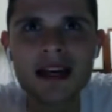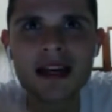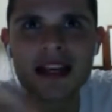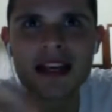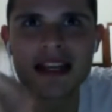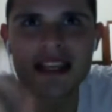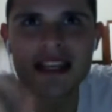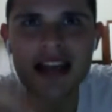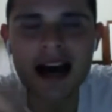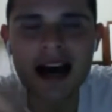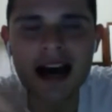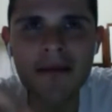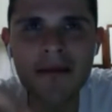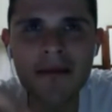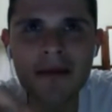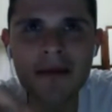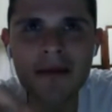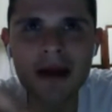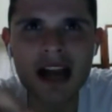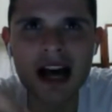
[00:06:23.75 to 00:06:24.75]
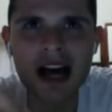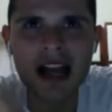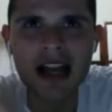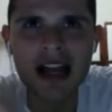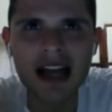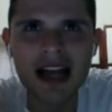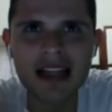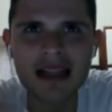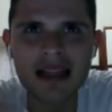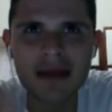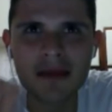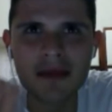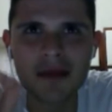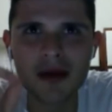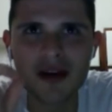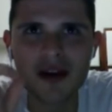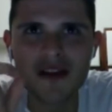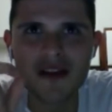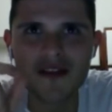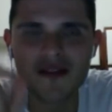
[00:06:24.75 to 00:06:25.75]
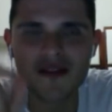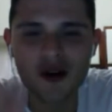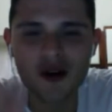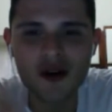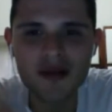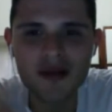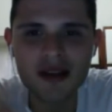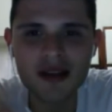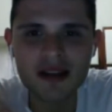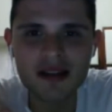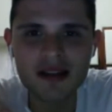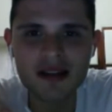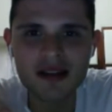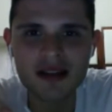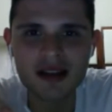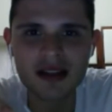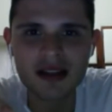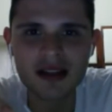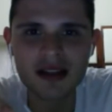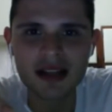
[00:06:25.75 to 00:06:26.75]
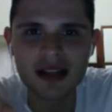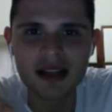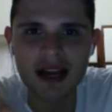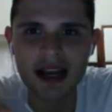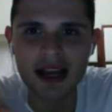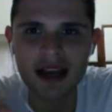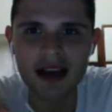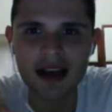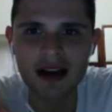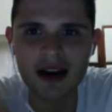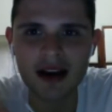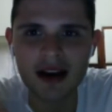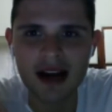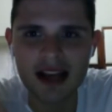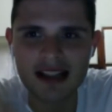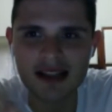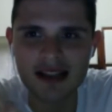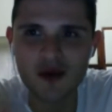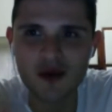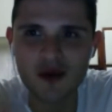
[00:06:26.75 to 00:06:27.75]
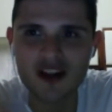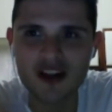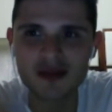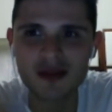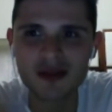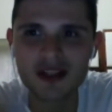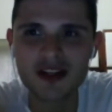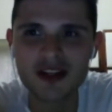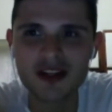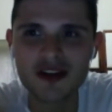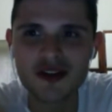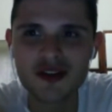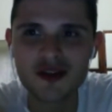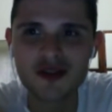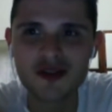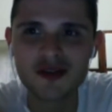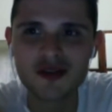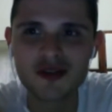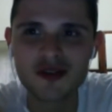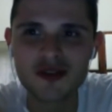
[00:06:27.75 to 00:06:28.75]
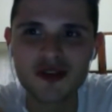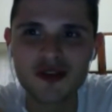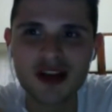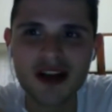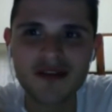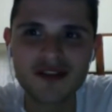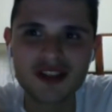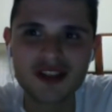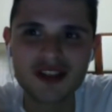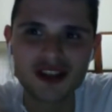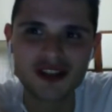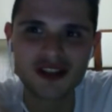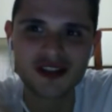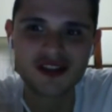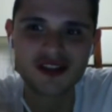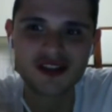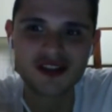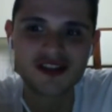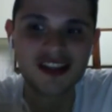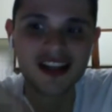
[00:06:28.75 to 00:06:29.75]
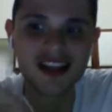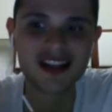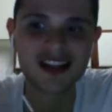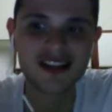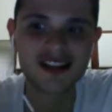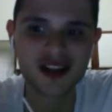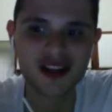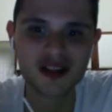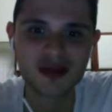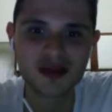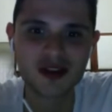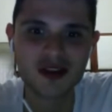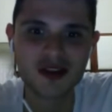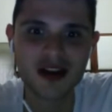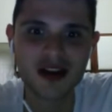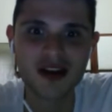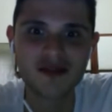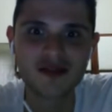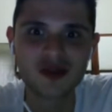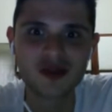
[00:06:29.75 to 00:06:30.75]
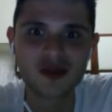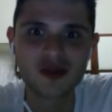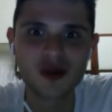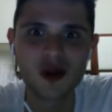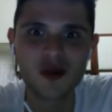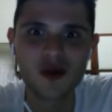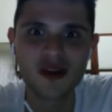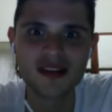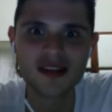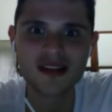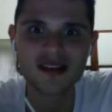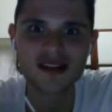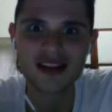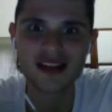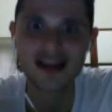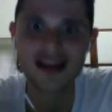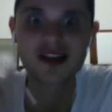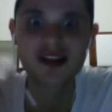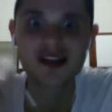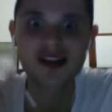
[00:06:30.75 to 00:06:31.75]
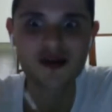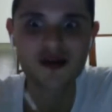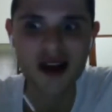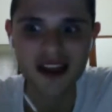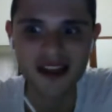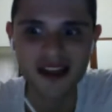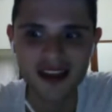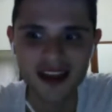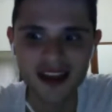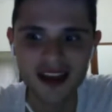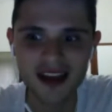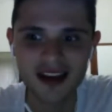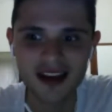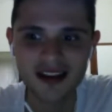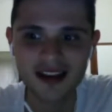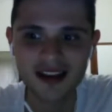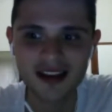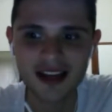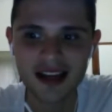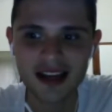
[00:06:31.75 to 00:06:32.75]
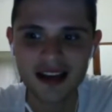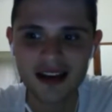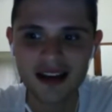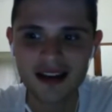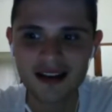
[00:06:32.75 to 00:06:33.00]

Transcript: Yeah, but not at the performance. Like as a worship leader, you don't have just to sing the songs, but you have to always say the right thing. Like